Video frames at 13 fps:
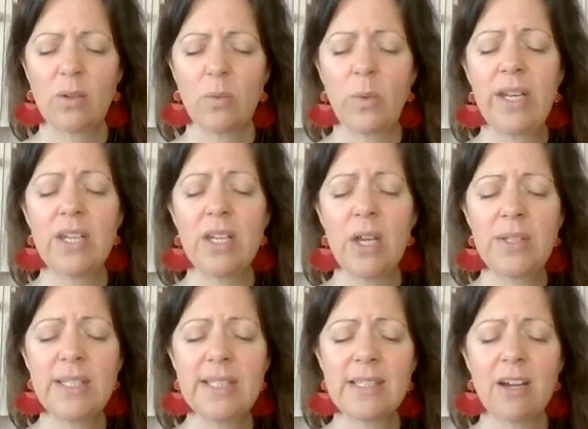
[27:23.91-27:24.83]
We
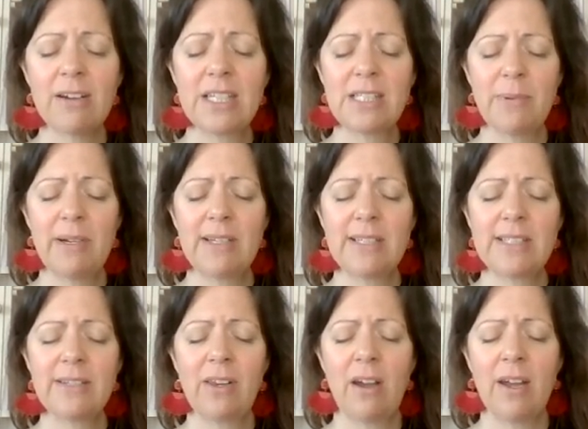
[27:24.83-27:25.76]
notice our experience
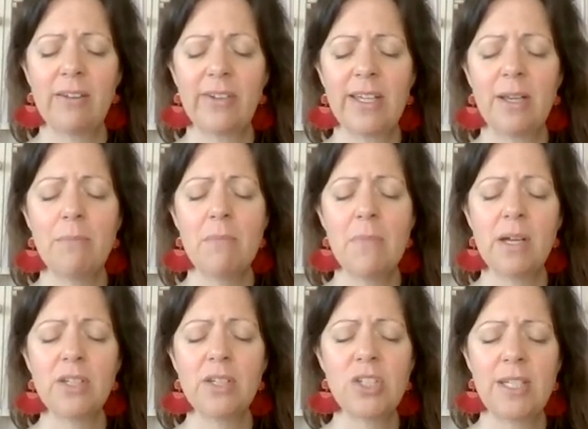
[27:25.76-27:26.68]
of life in a
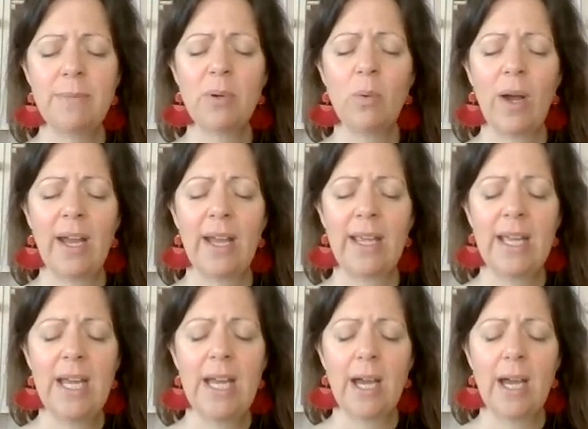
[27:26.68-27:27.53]
much deeper way,